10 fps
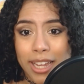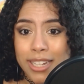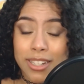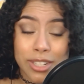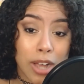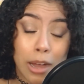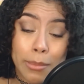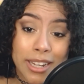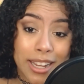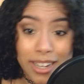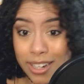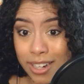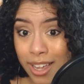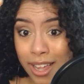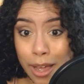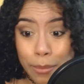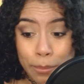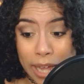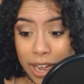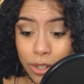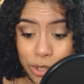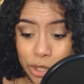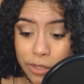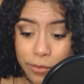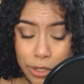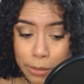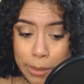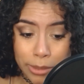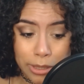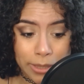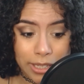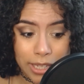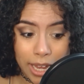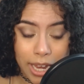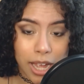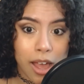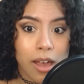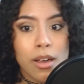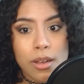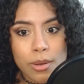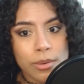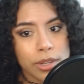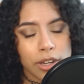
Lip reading: It's also common in Black culture for people to be like, oh,